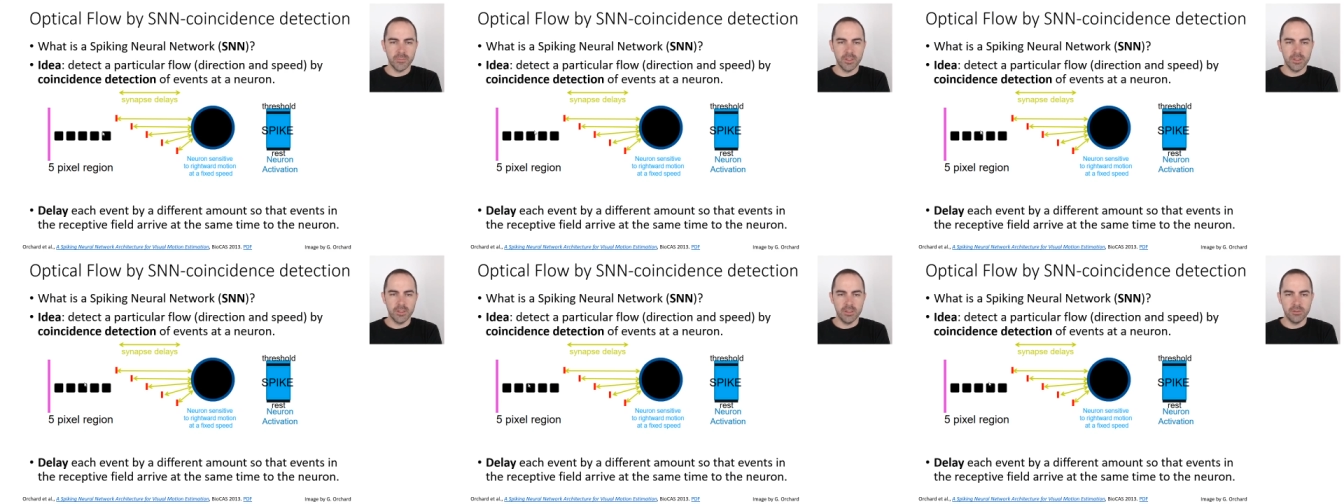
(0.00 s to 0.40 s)

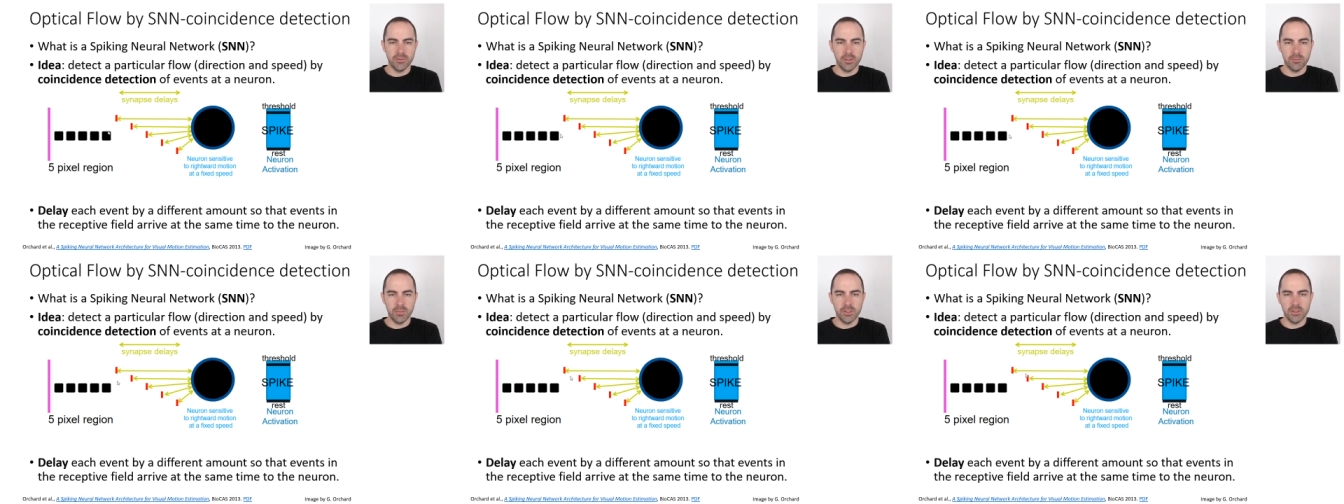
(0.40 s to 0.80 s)
These
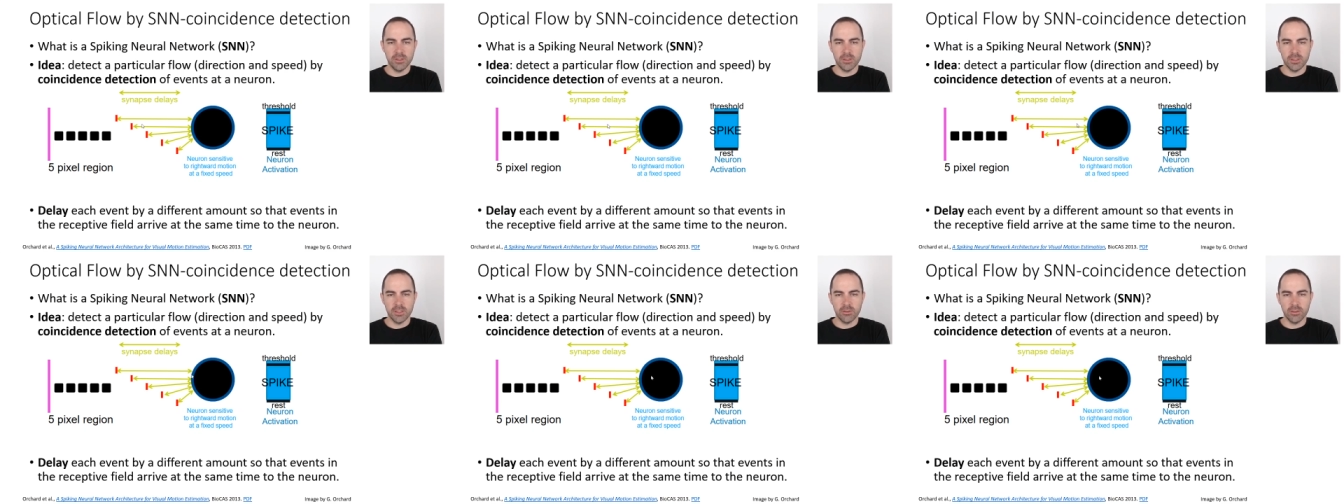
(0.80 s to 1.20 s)
five
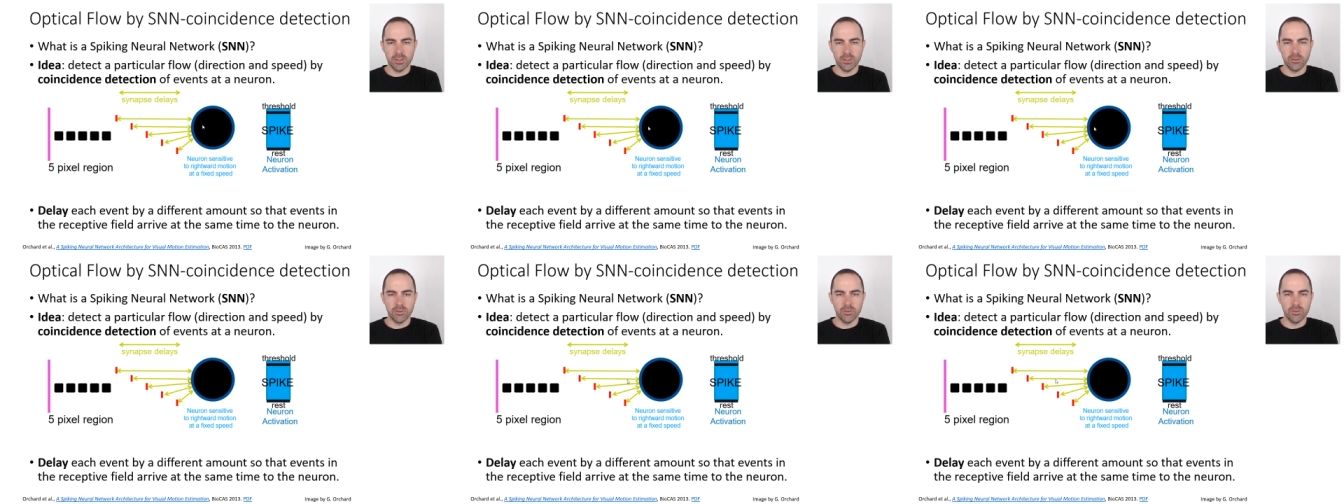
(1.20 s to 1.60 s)
pixels are
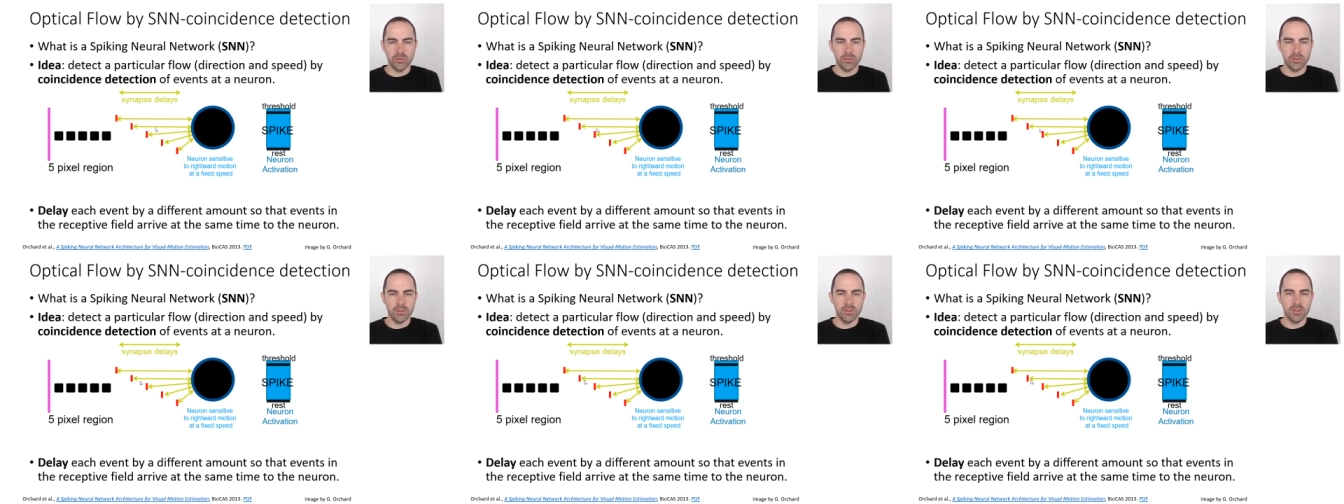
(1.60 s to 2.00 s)
connected to the
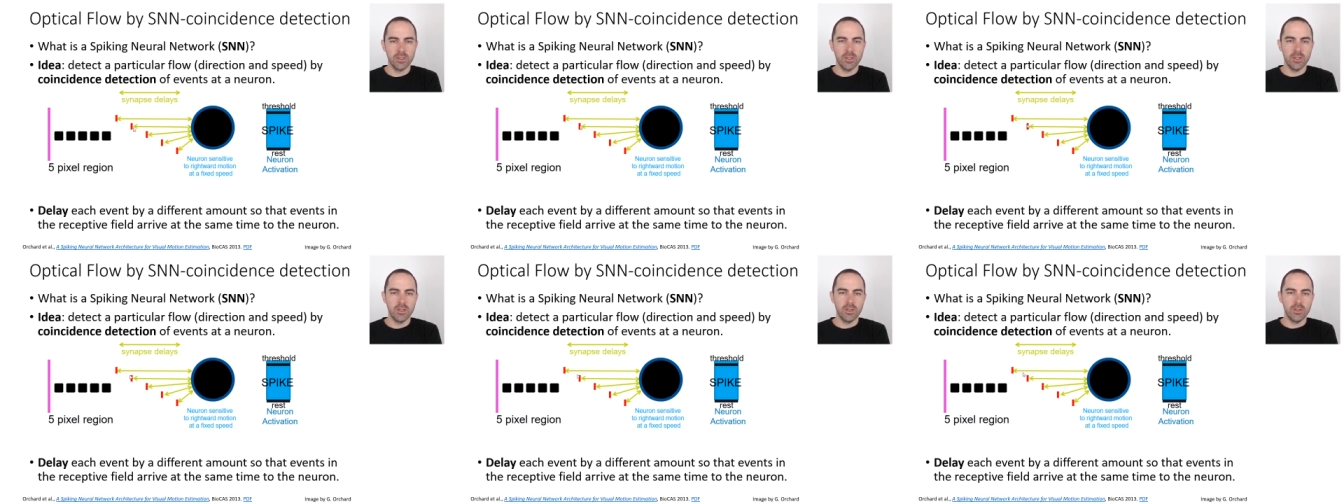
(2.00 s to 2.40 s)
neuron
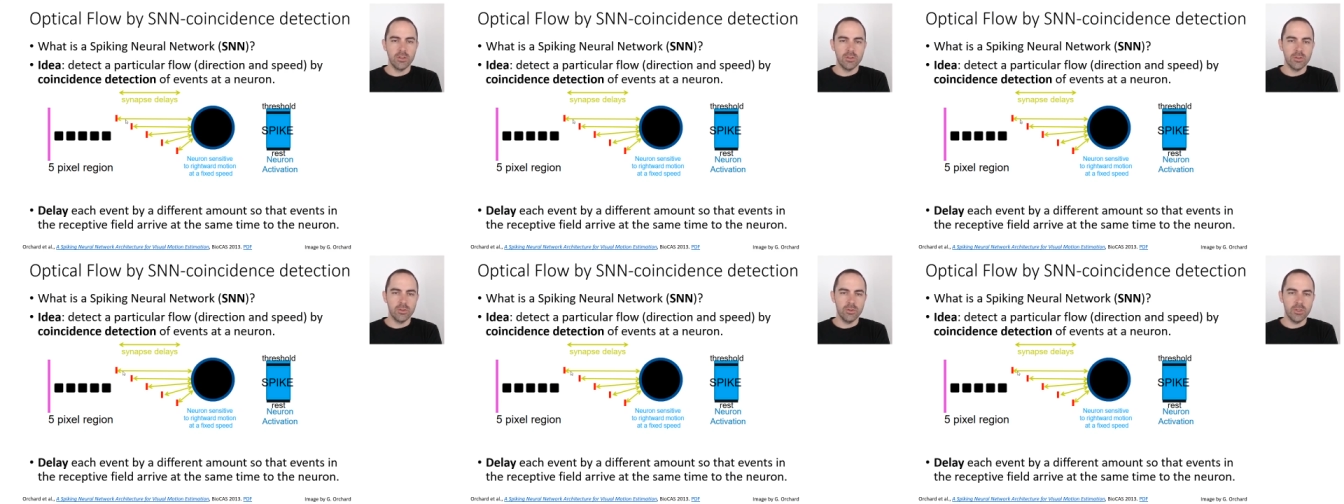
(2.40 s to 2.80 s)

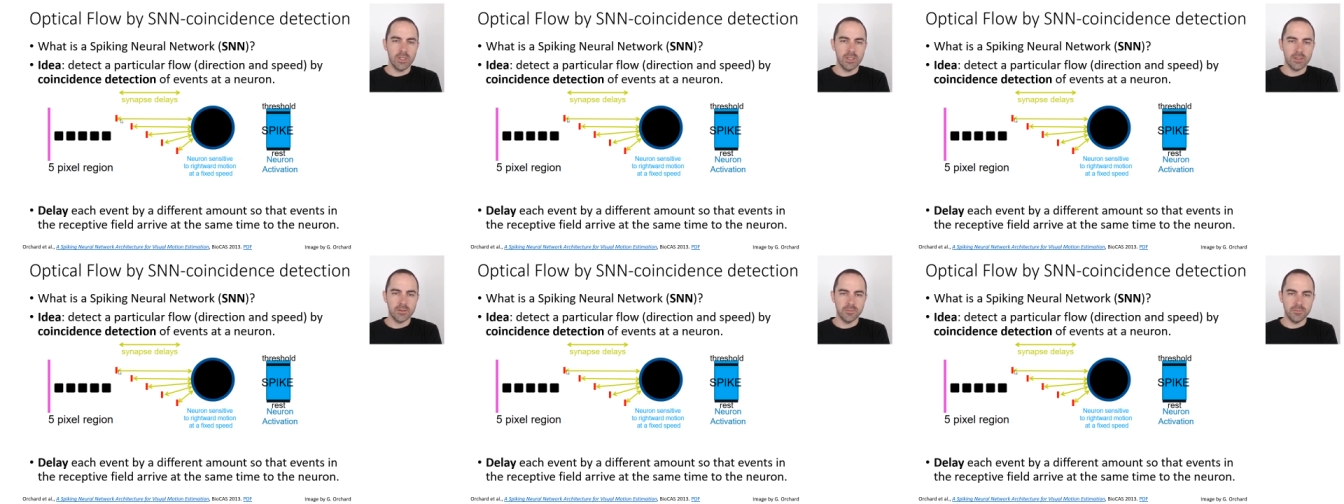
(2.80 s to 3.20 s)
so
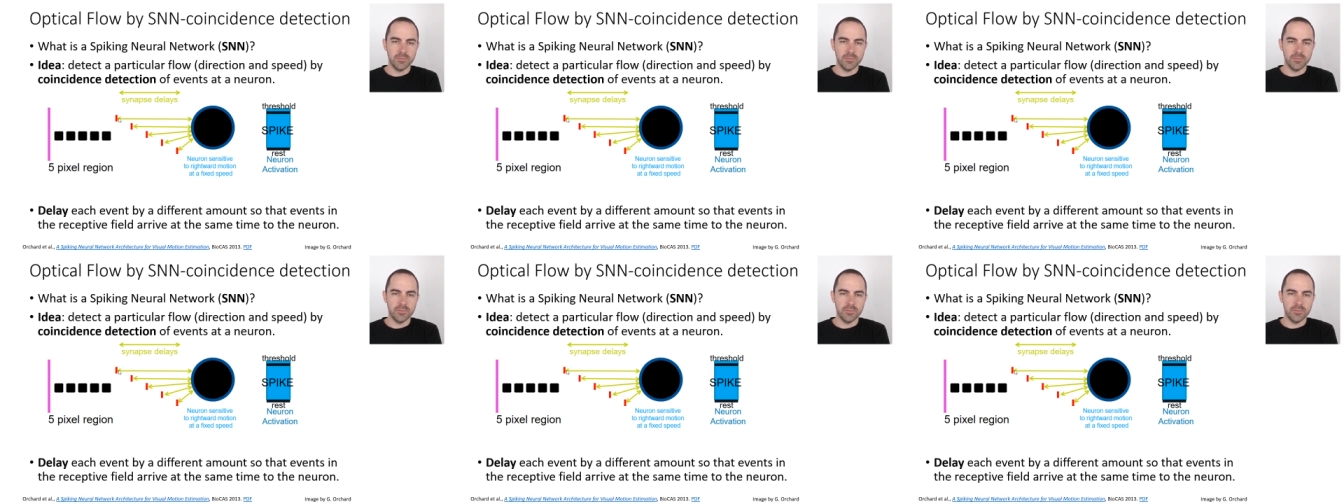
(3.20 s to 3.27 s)
that